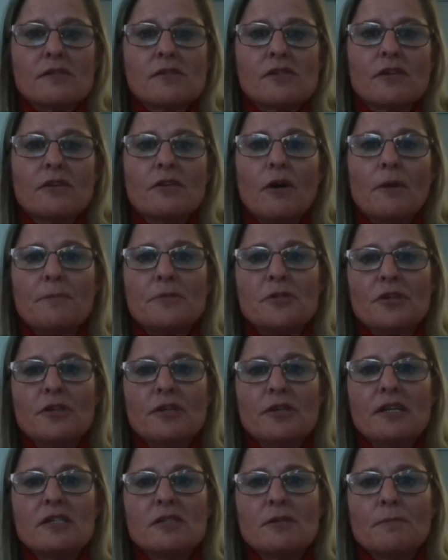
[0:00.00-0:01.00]
So the
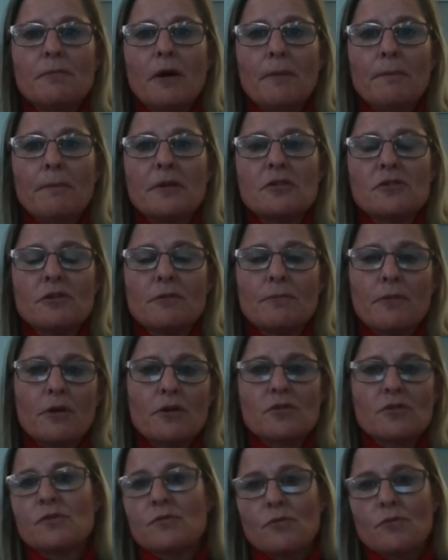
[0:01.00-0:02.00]
opportunity to pop into your
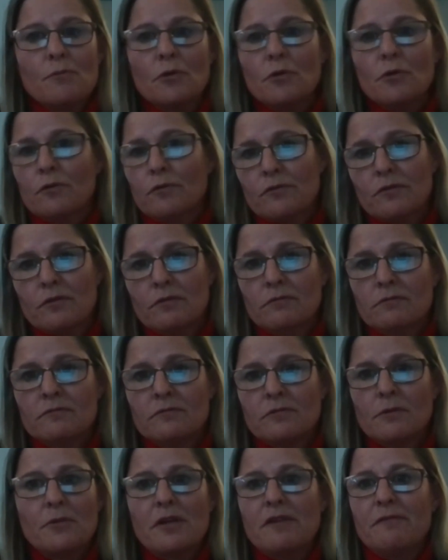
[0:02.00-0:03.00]
branch was removed
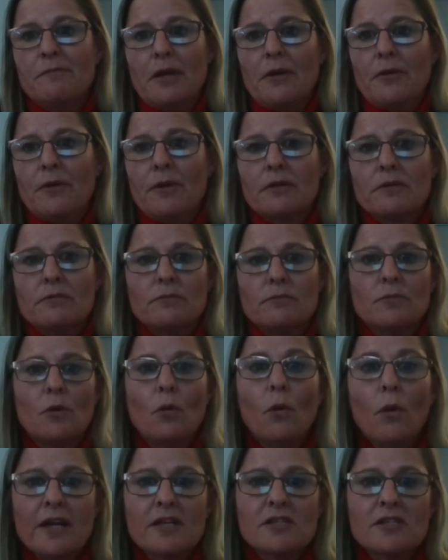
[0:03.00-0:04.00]
for a brief period. We
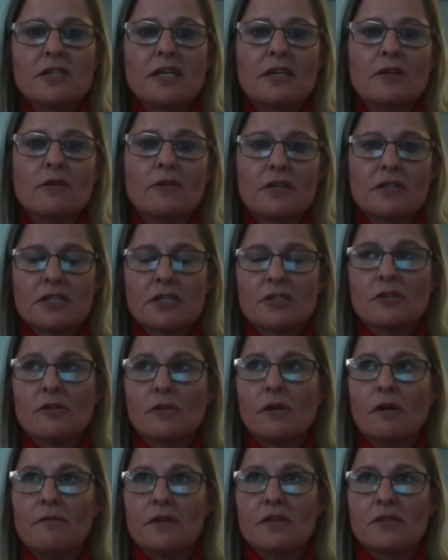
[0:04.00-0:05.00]
all had to lean on the
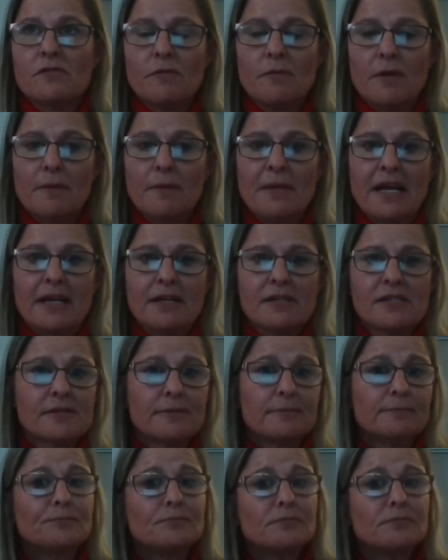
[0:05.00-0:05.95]
digital offerings from our banks.